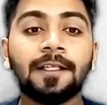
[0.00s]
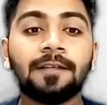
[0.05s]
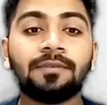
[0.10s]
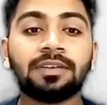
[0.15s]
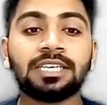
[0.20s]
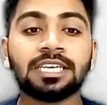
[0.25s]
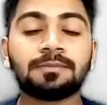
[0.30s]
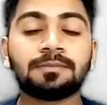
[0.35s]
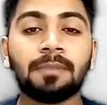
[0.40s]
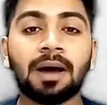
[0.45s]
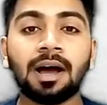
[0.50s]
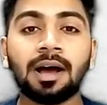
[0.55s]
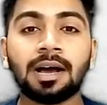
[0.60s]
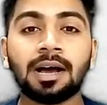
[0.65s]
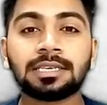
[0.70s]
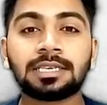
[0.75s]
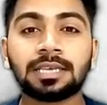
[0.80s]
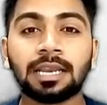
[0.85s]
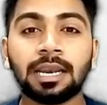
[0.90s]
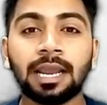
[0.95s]
which is
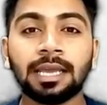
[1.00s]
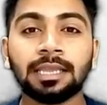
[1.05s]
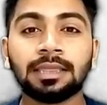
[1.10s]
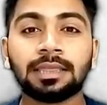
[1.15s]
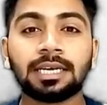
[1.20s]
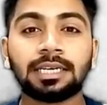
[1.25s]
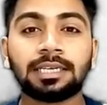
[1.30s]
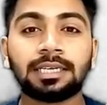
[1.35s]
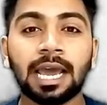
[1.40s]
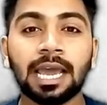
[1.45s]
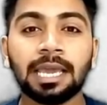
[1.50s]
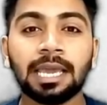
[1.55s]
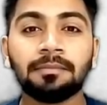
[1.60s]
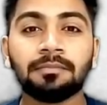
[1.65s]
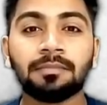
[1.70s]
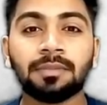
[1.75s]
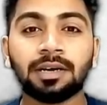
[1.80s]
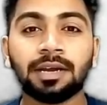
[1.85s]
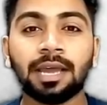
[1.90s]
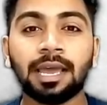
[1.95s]
mass, length,
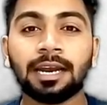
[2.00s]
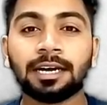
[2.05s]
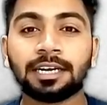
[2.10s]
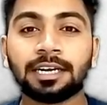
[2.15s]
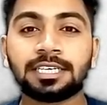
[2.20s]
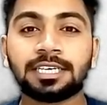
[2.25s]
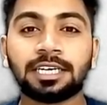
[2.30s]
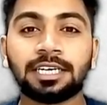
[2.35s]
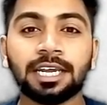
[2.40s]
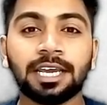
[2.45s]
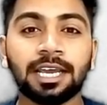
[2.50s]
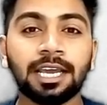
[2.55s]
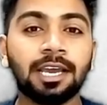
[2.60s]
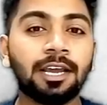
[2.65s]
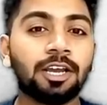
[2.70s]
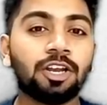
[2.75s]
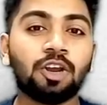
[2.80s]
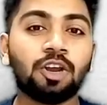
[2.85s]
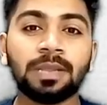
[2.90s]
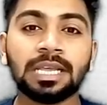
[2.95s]
time, electricity,
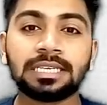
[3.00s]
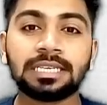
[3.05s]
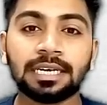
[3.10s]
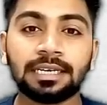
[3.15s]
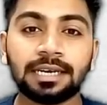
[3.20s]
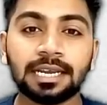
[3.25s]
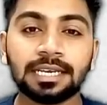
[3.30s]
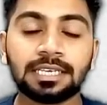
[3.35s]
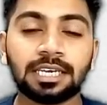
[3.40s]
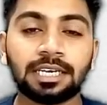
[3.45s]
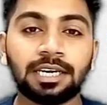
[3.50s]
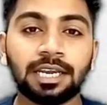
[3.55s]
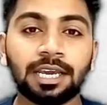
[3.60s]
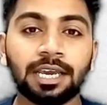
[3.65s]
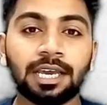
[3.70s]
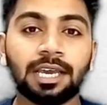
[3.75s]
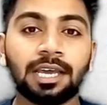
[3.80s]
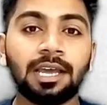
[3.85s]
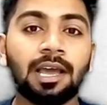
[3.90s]
luminous intensity,